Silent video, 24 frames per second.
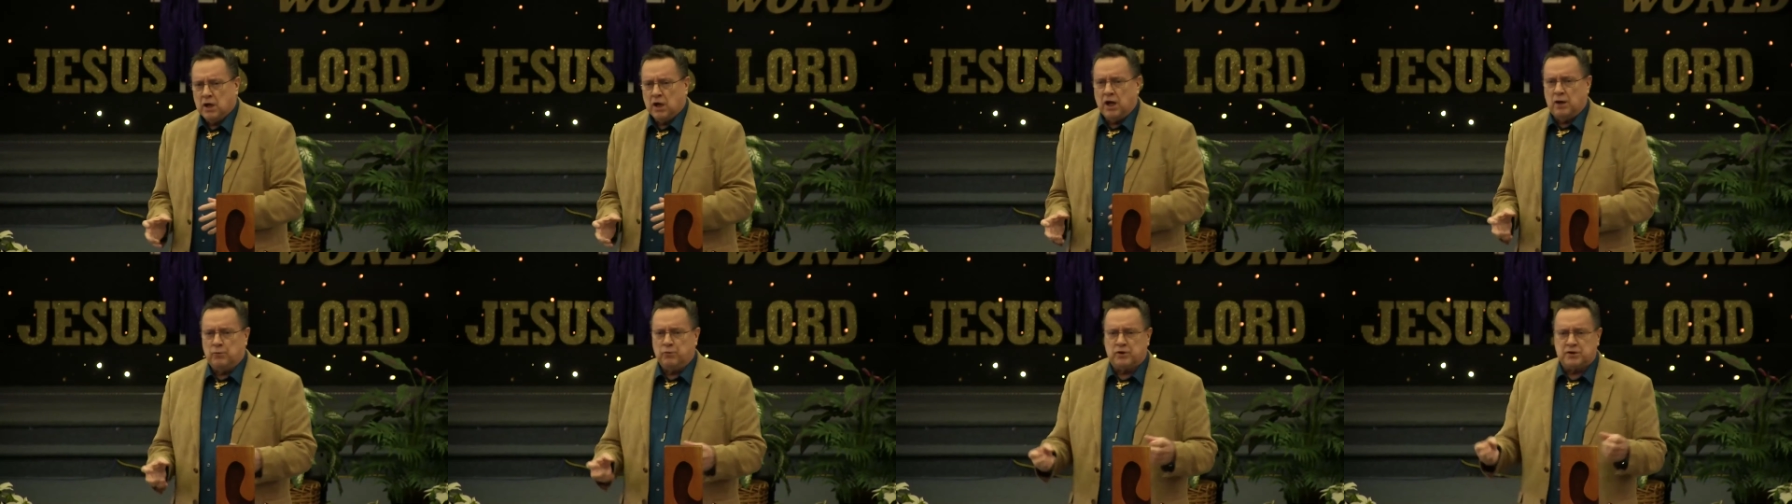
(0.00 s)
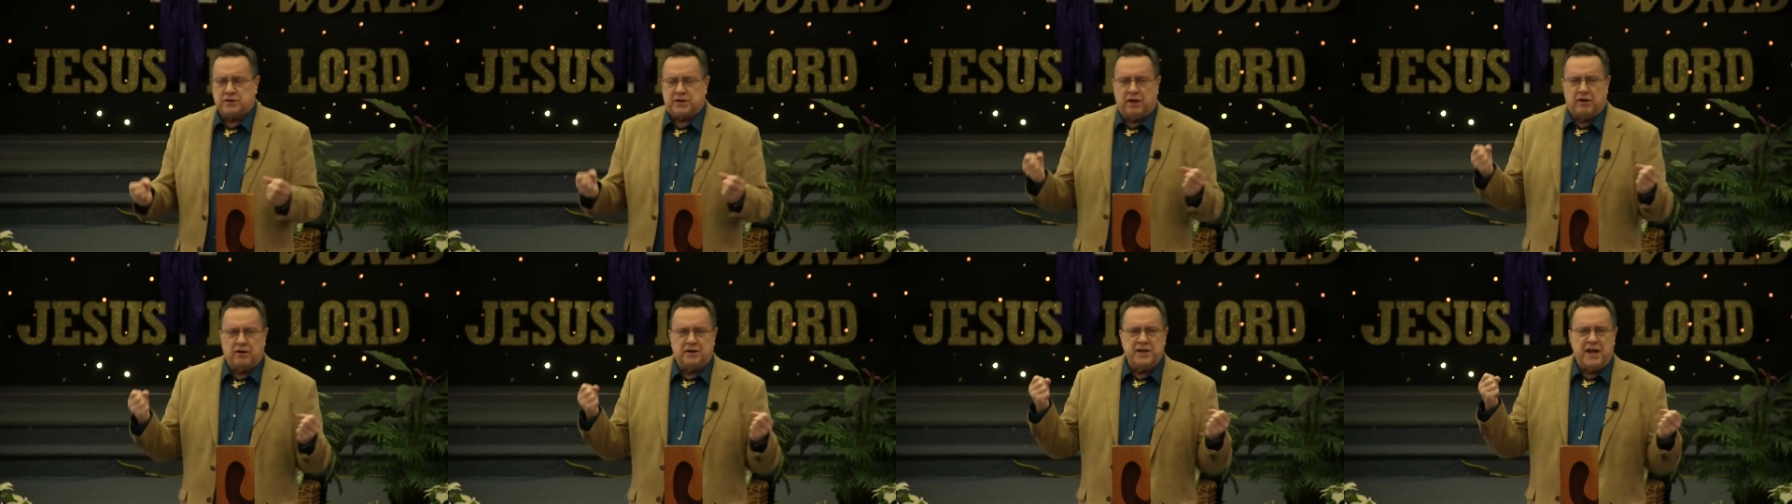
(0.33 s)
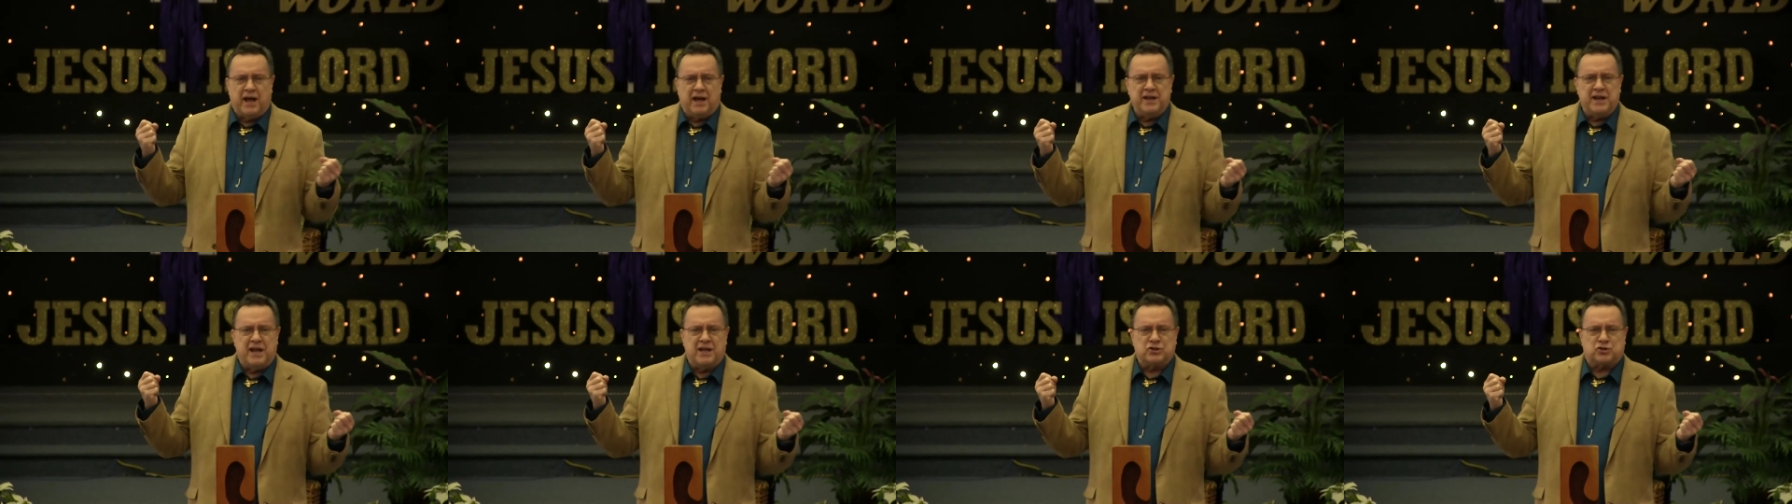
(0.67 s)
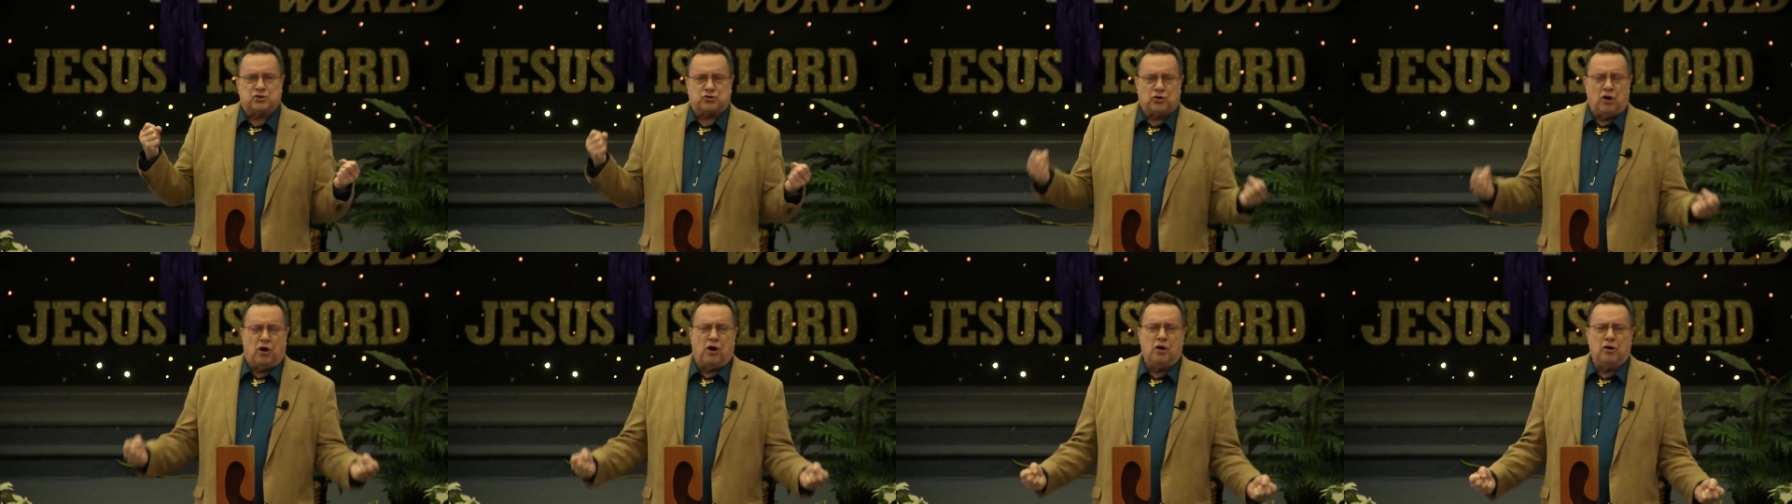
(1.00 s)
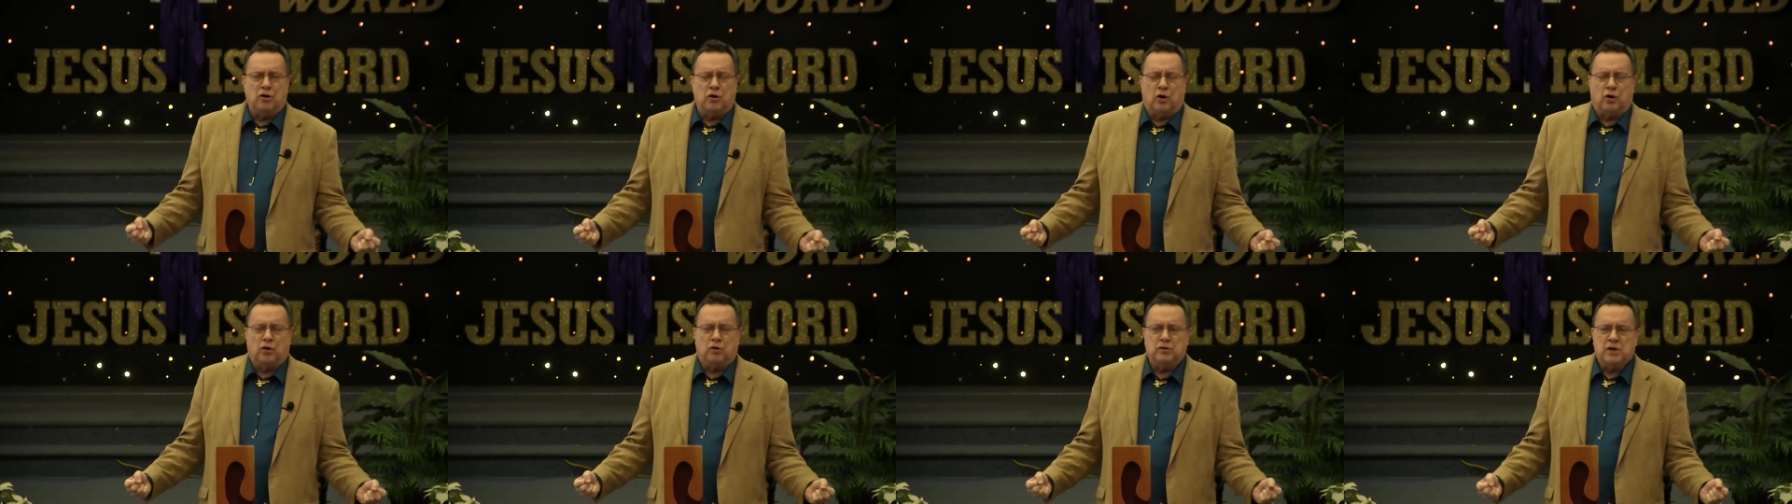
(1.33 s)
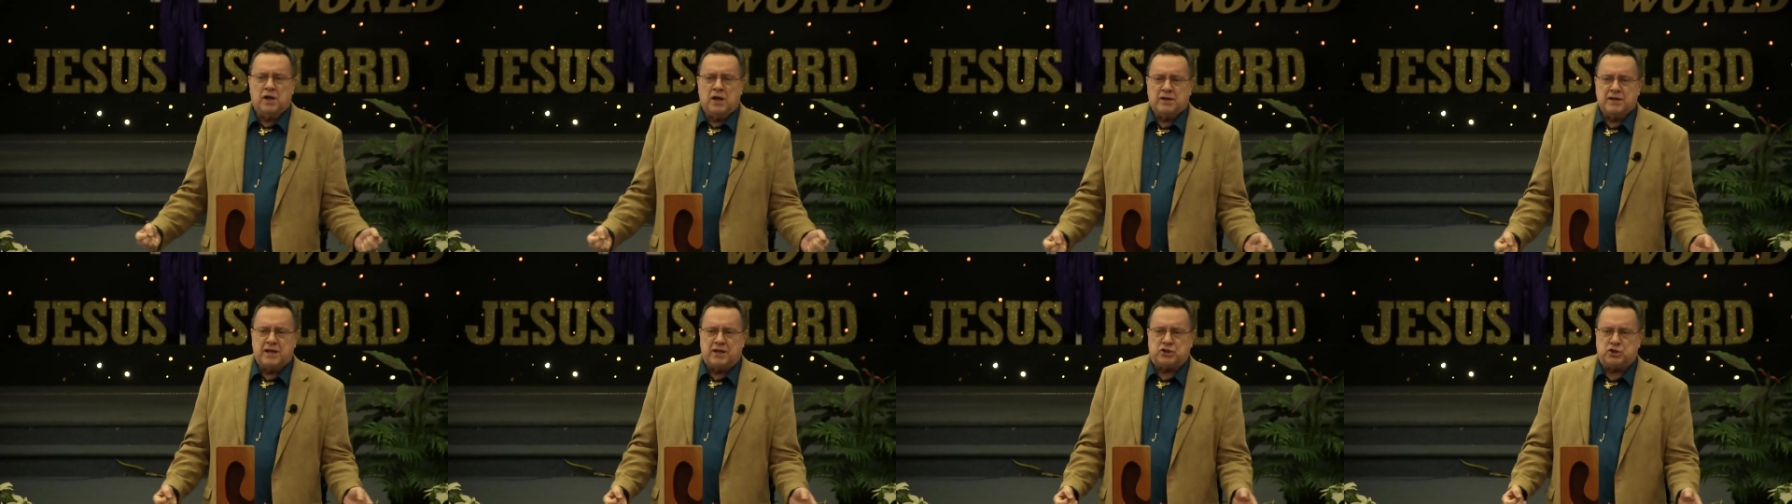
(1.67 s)
and we're tearing down that
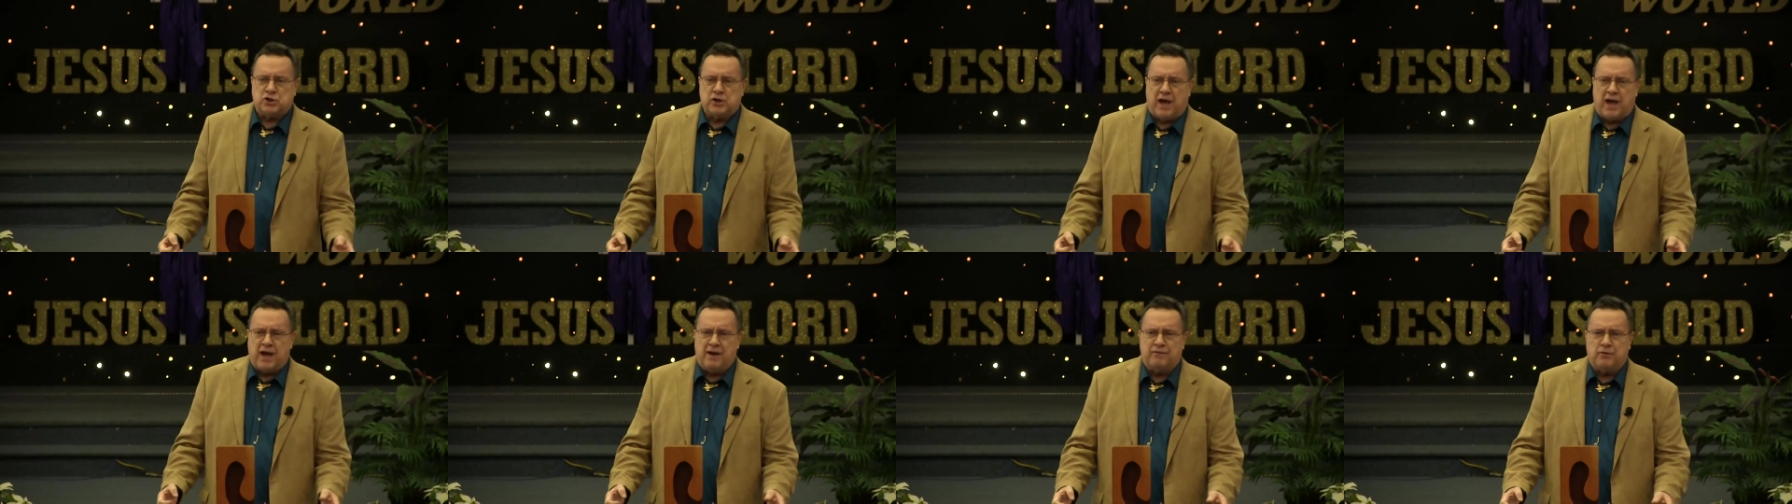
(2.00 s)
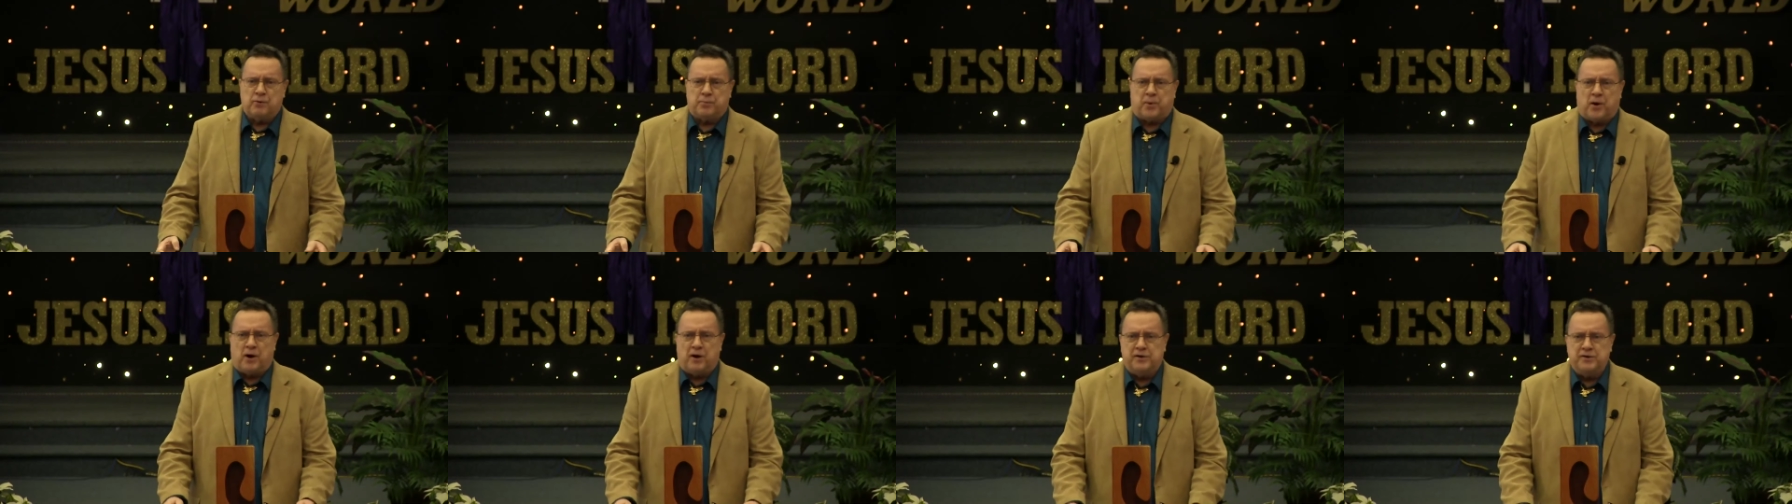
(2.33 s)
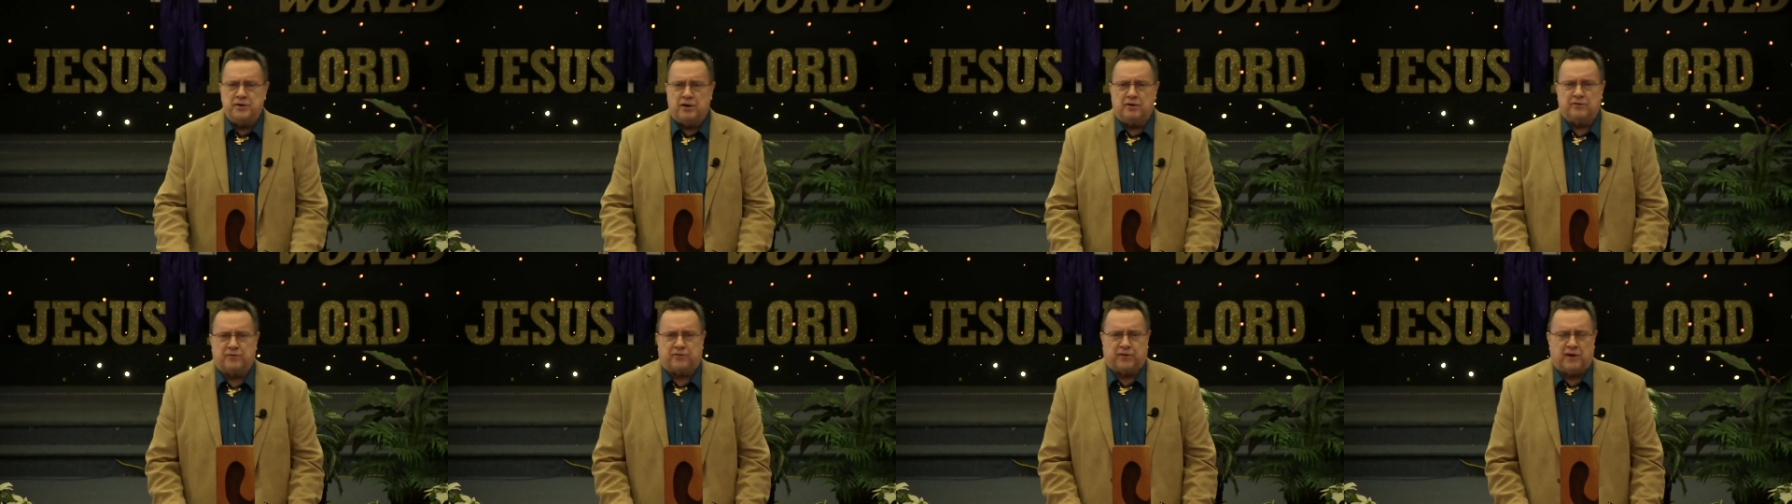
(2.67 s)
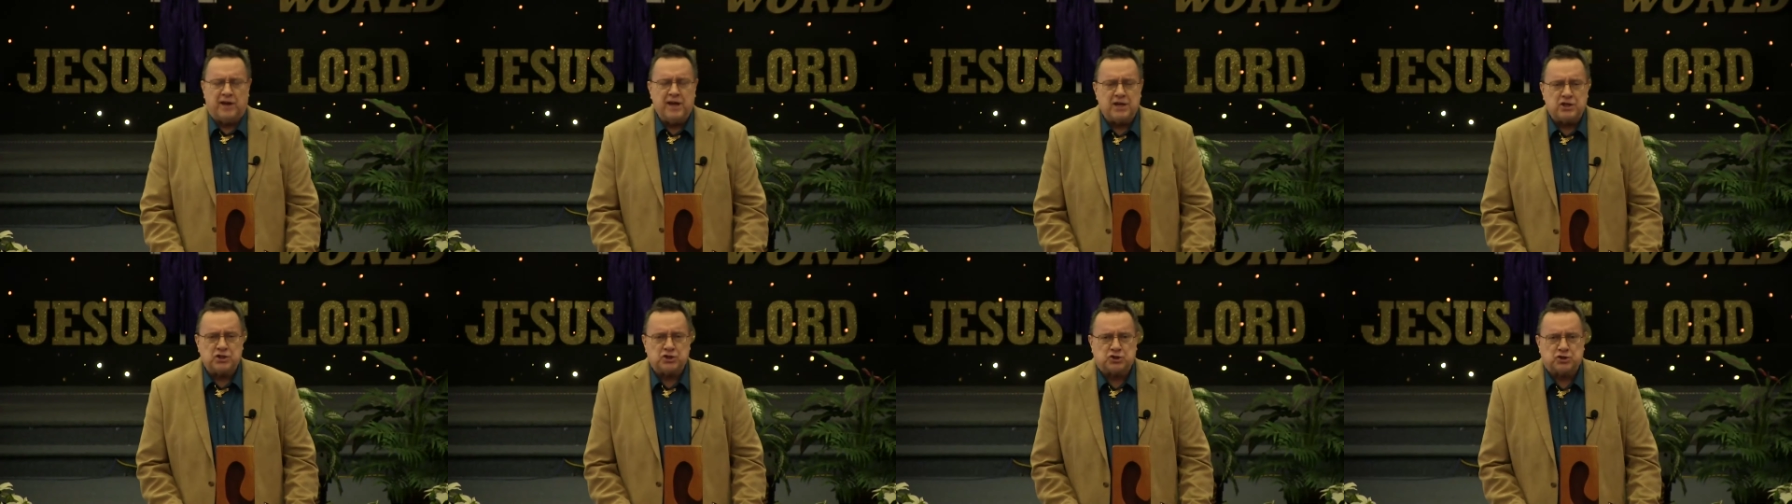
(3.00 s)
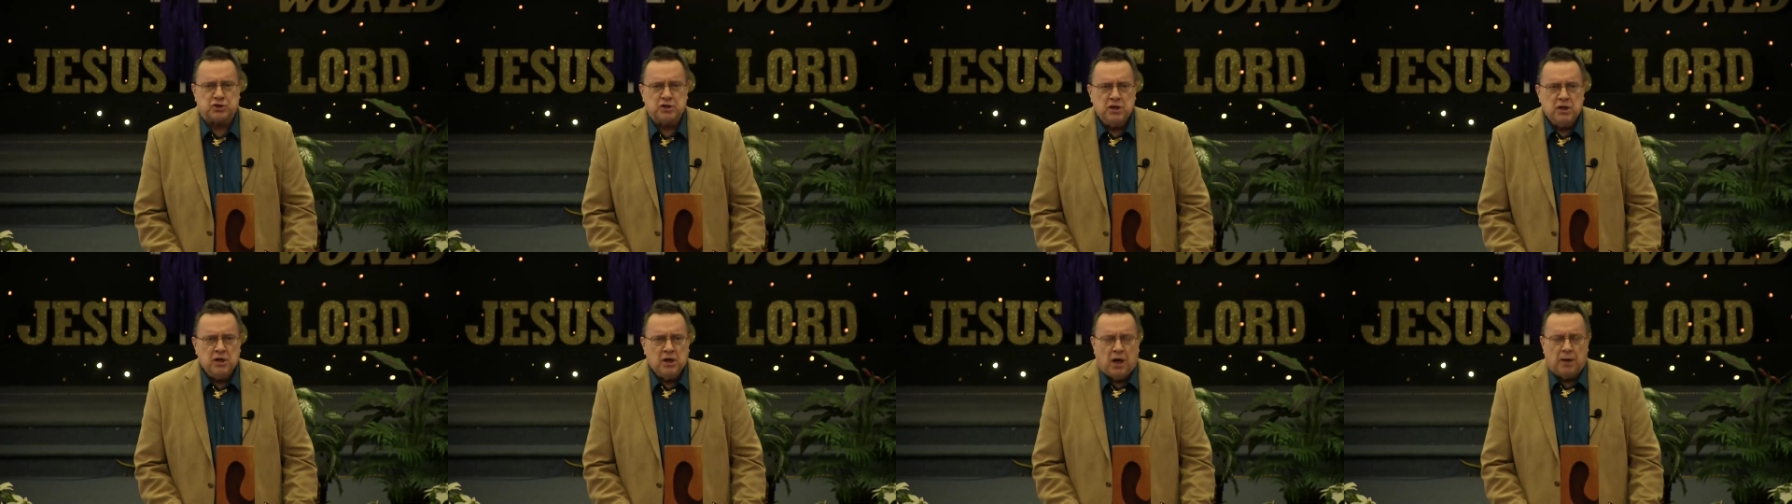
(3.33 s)
stronghold that you have upon their flesh,